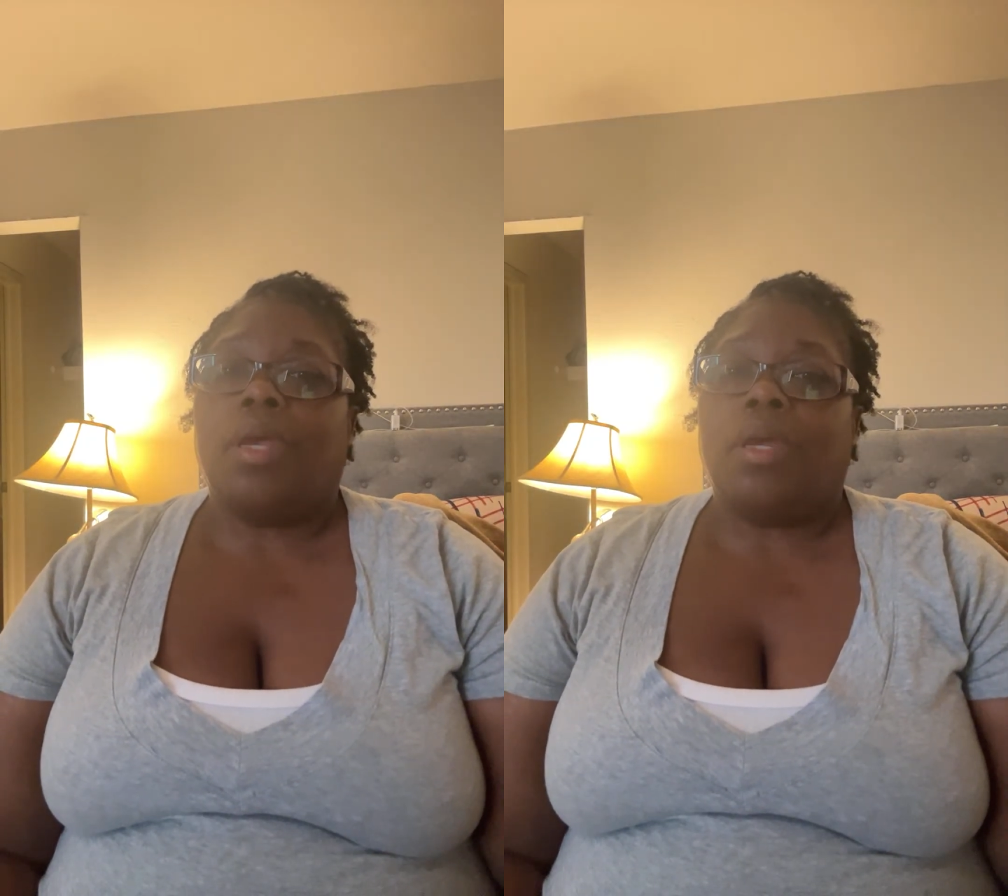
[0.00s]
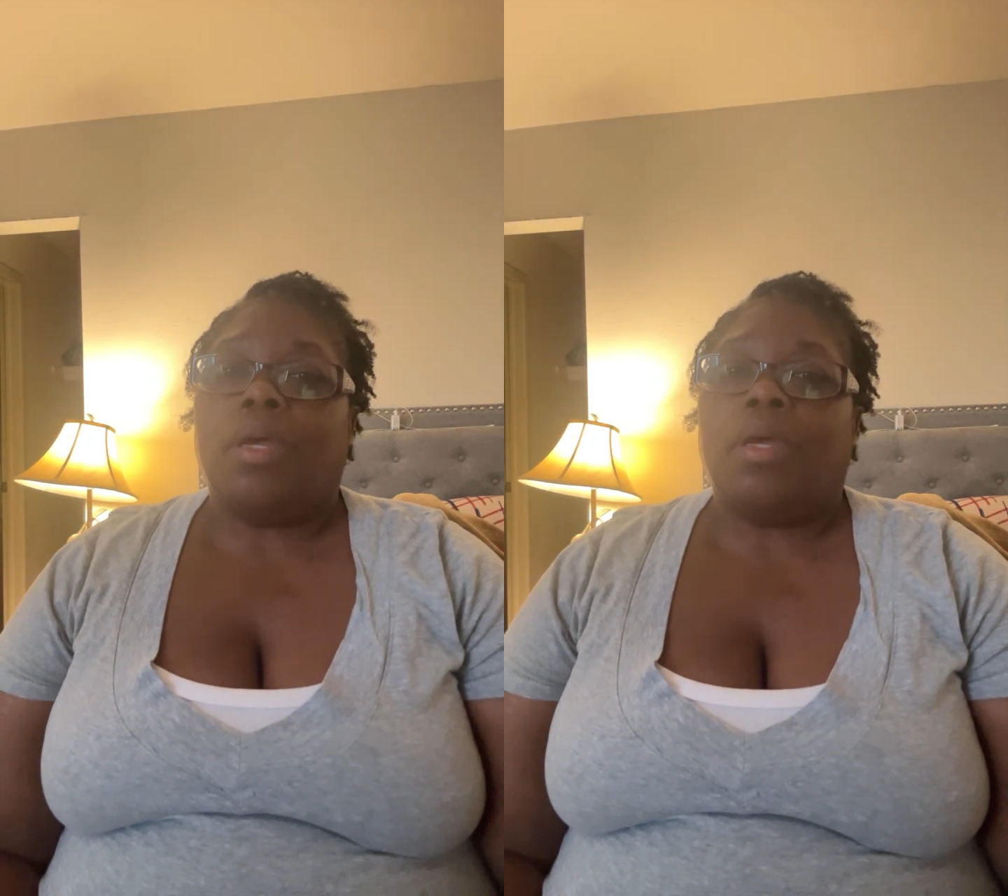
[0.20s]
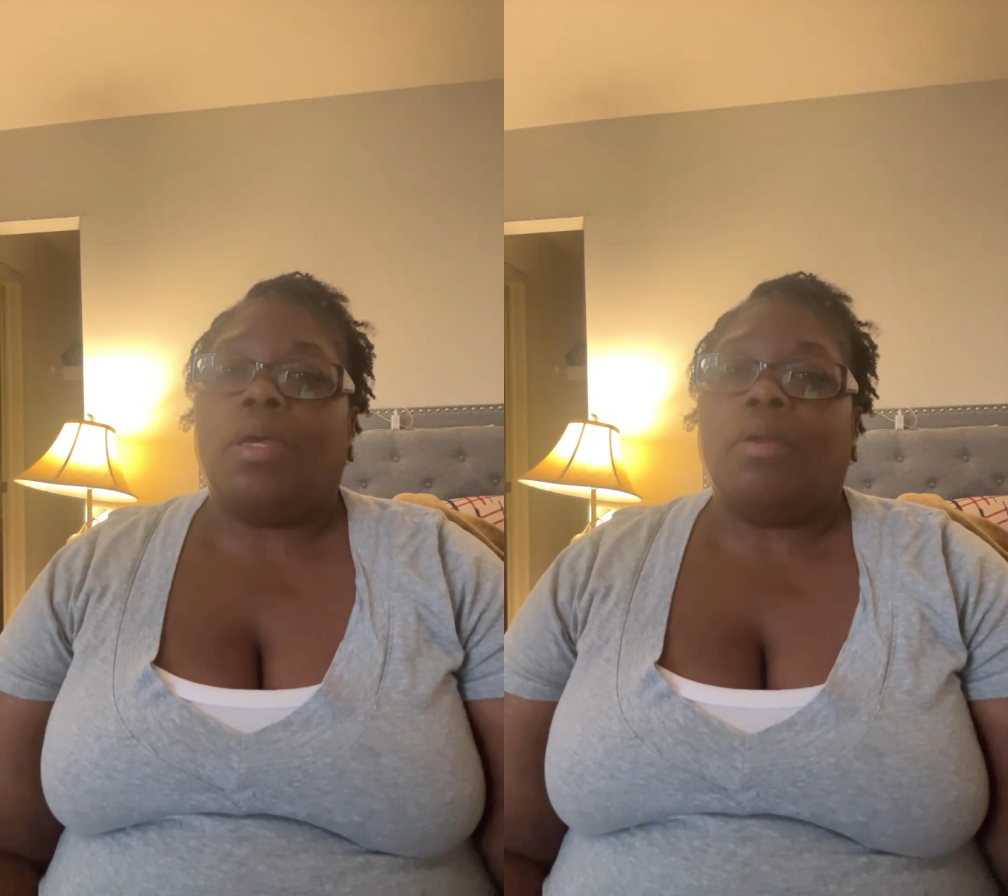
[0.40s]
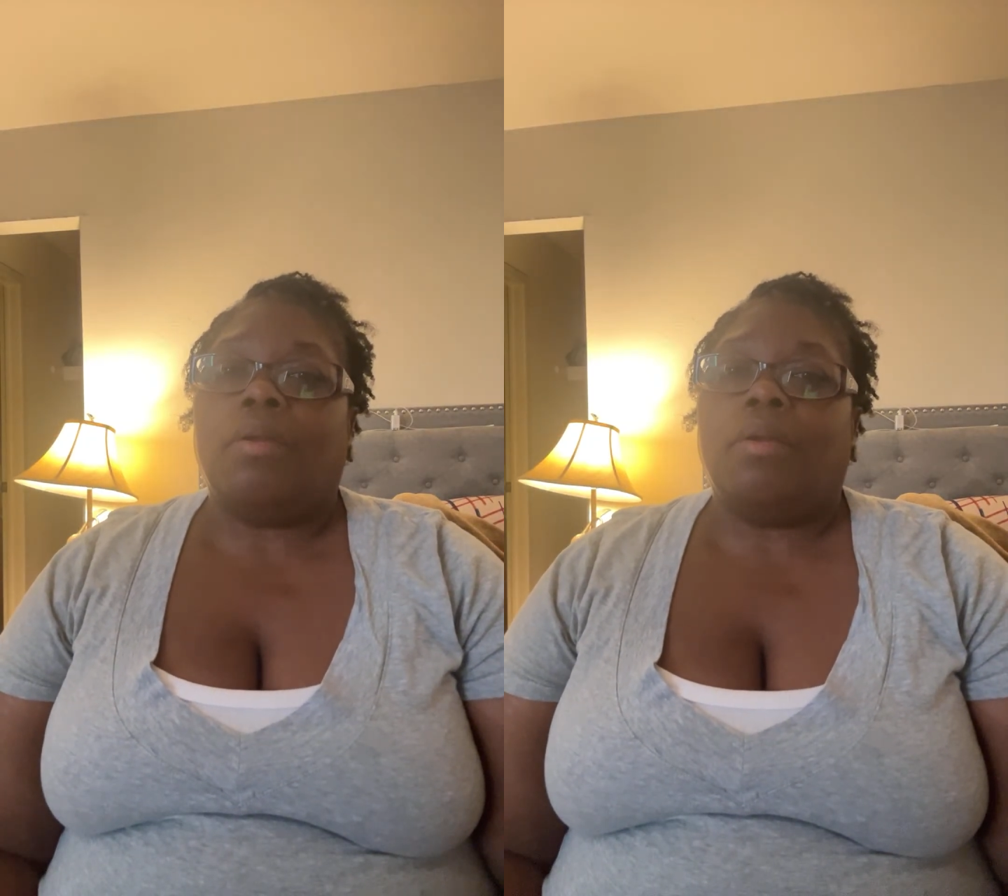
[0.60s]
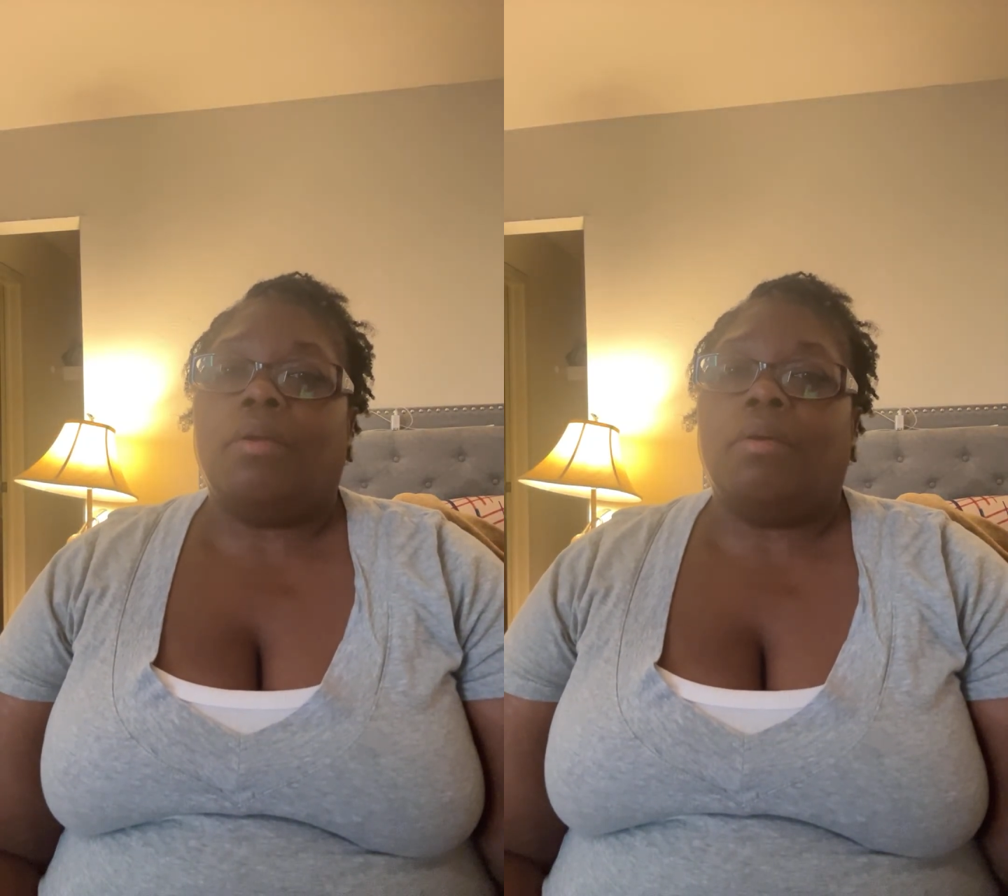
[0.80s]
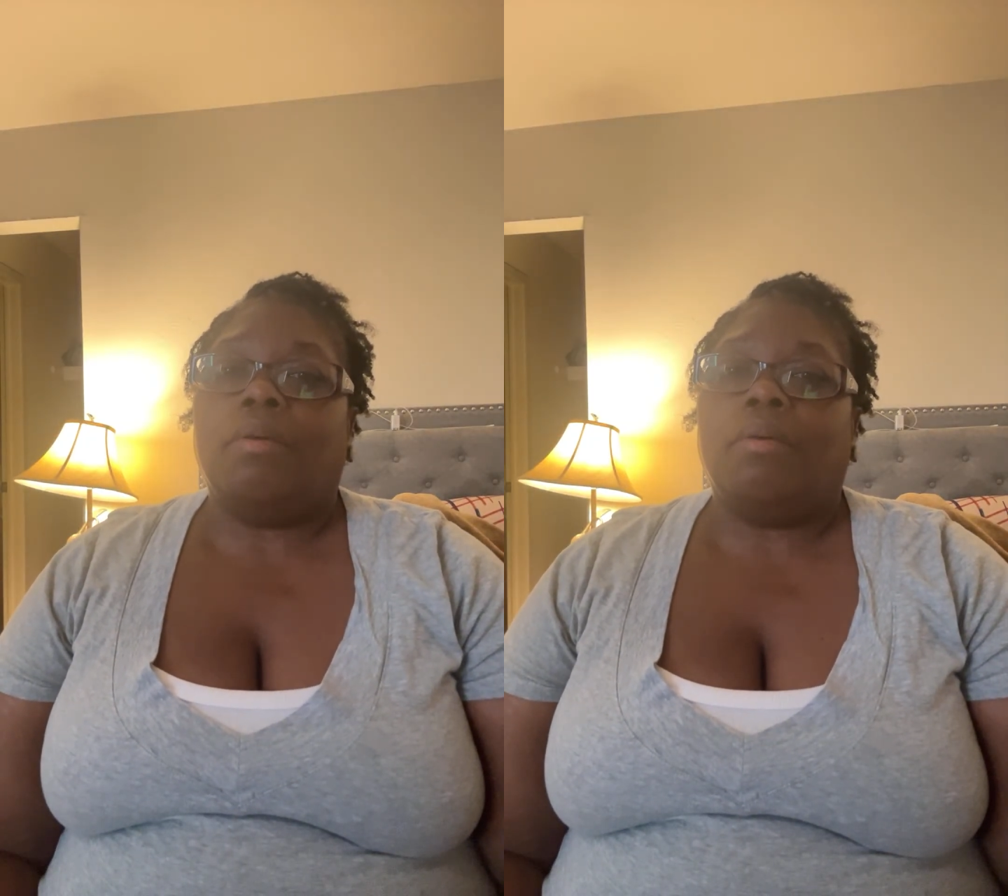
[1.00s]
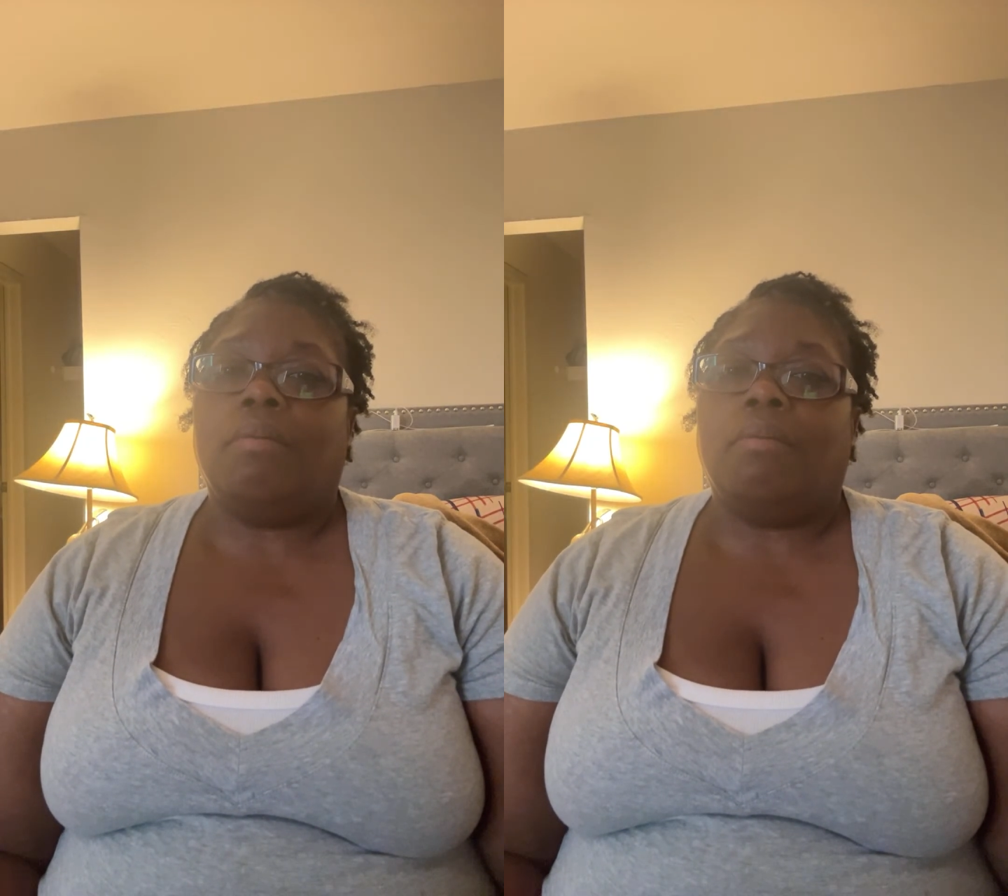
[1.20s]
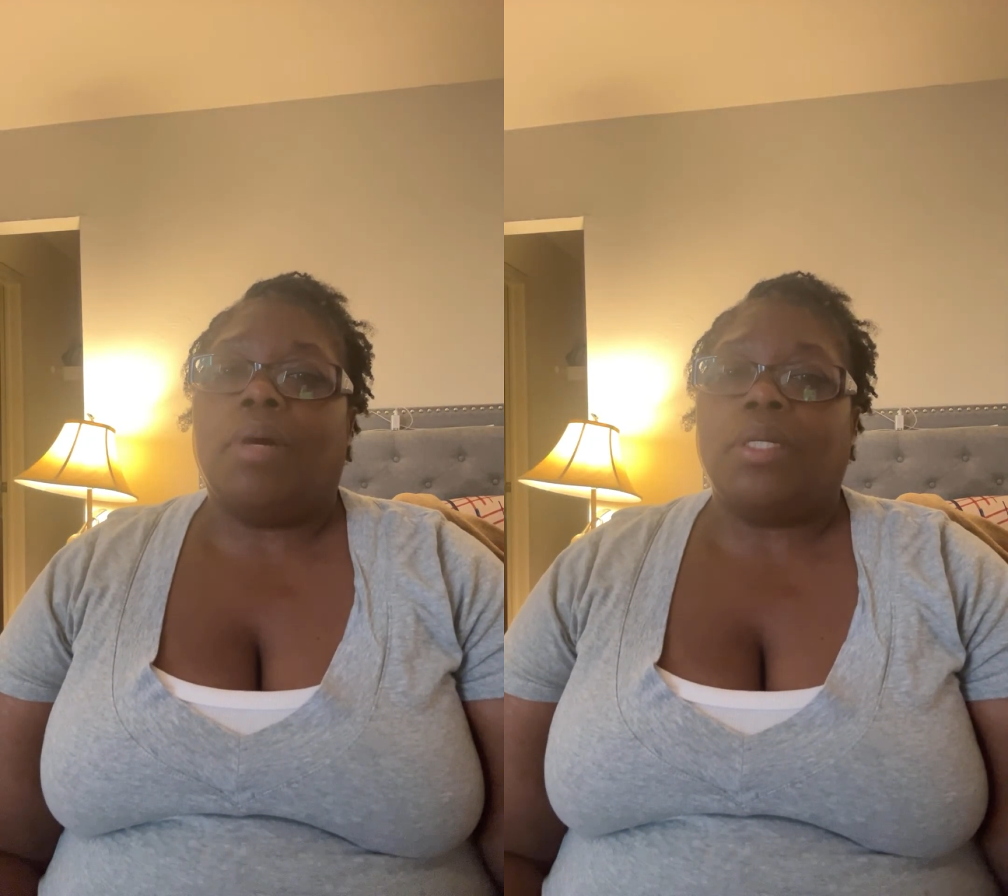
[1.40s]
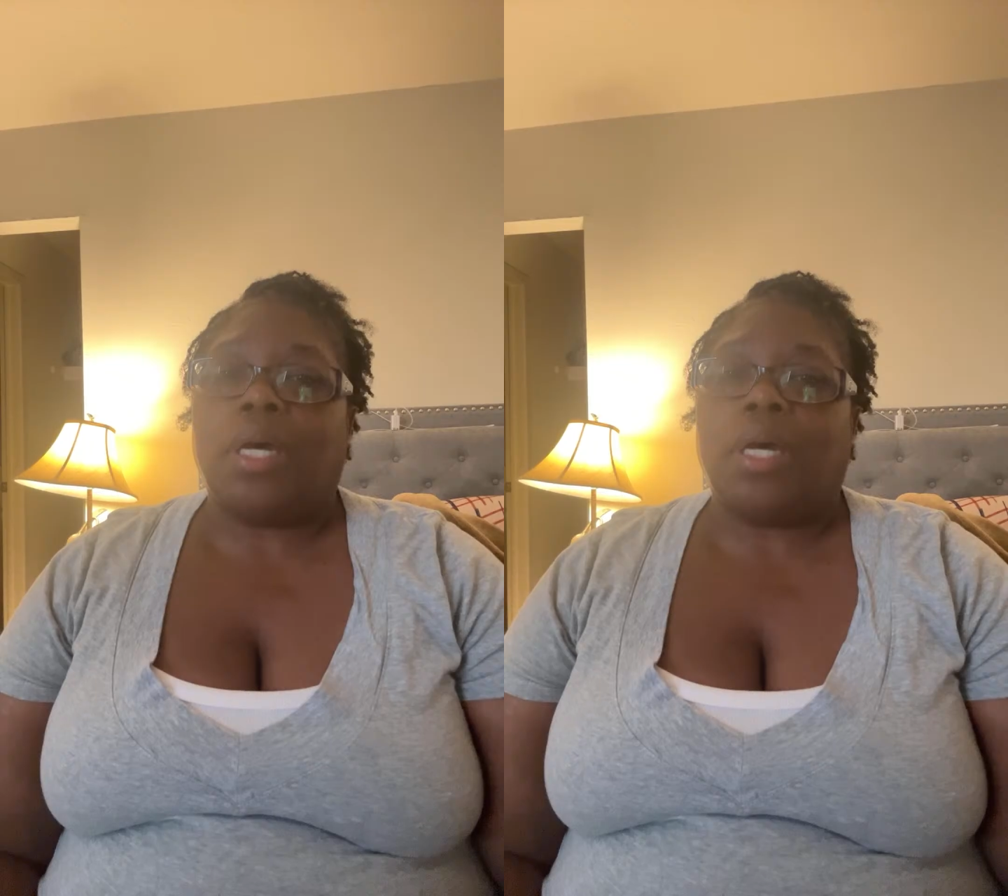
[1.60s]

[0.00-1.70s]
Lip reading: and my